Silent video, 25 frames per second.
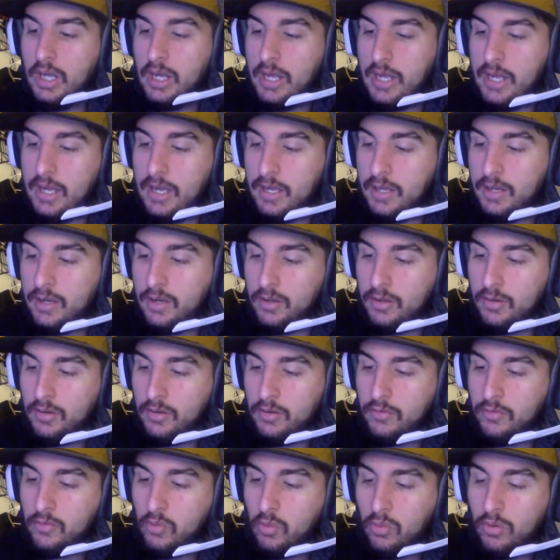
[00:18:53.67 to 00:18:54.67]
And,
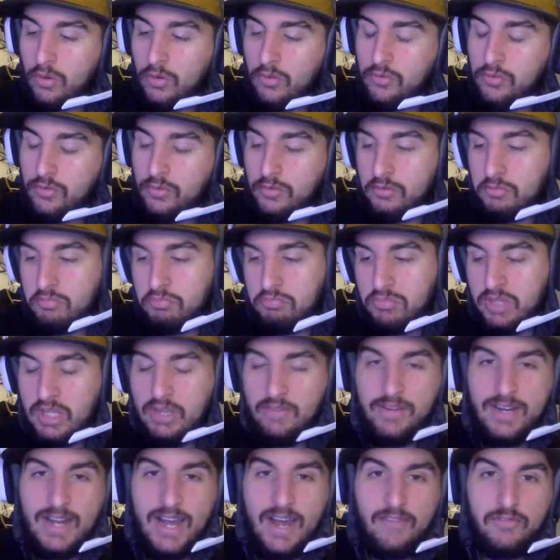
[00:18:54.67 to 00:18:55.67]
of course,
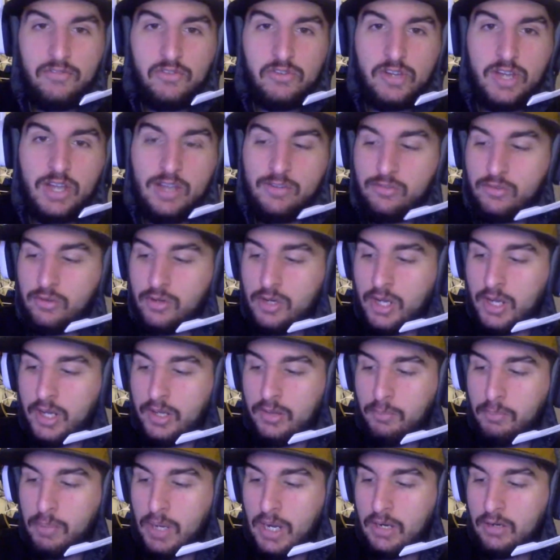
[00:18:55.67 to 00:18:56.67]
even after
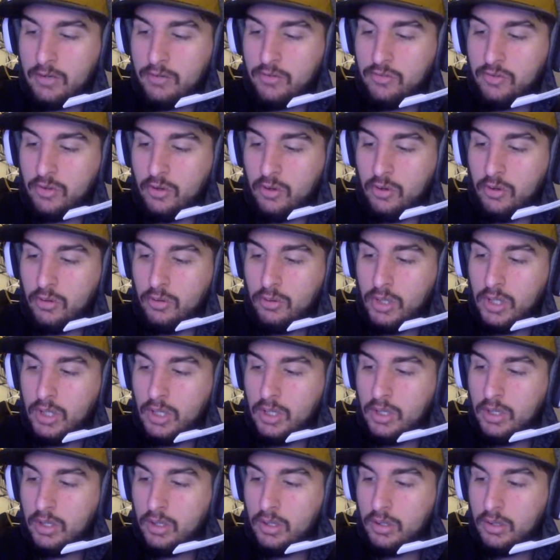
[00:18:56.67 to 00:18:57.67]
yesterday, Pirates still
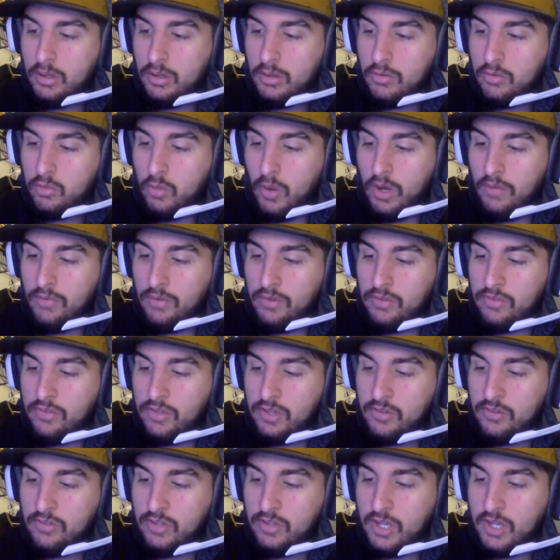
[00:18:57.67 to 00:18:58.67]

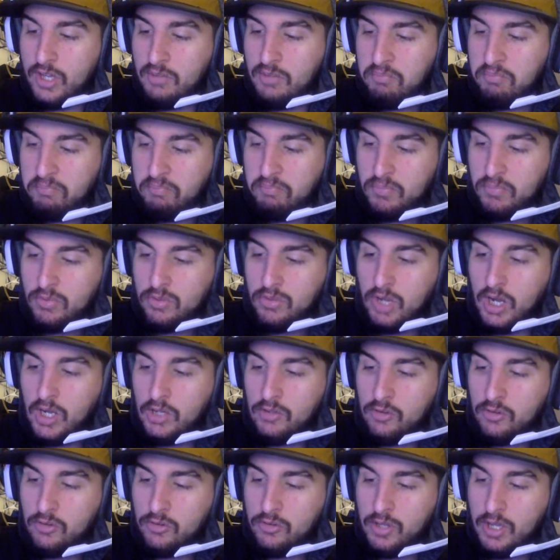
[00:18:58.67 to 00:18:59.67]
12-16.
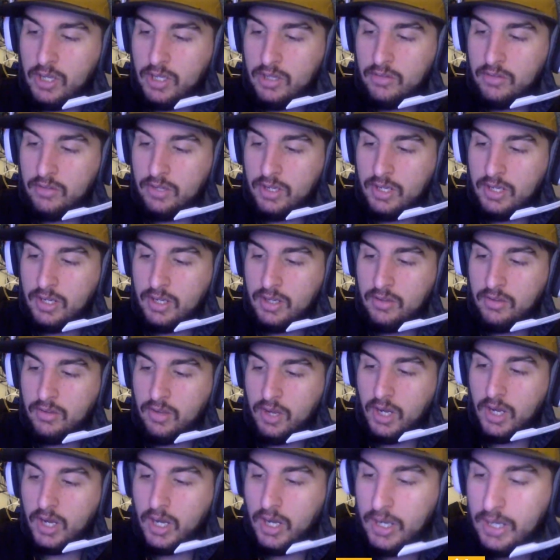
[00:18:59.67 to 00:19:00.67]
Dodgers
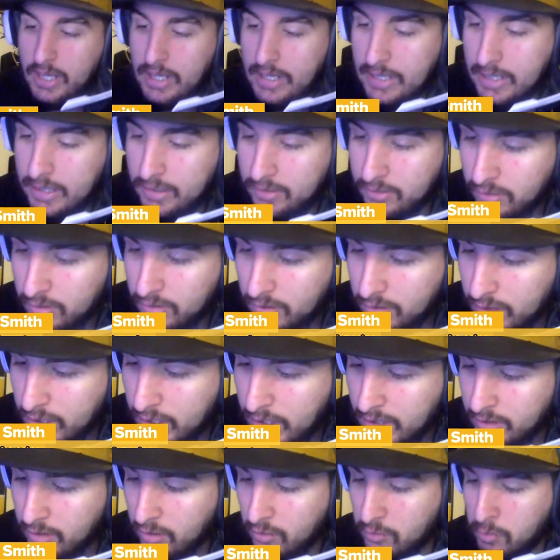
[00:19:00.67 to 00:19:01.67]
19-8
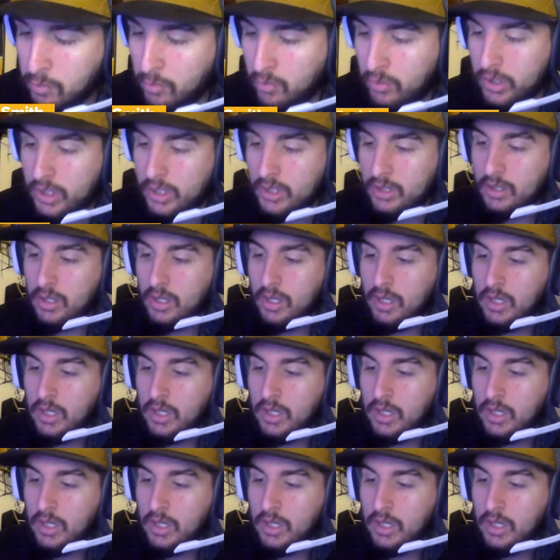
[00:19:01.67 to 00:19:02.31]
at this point.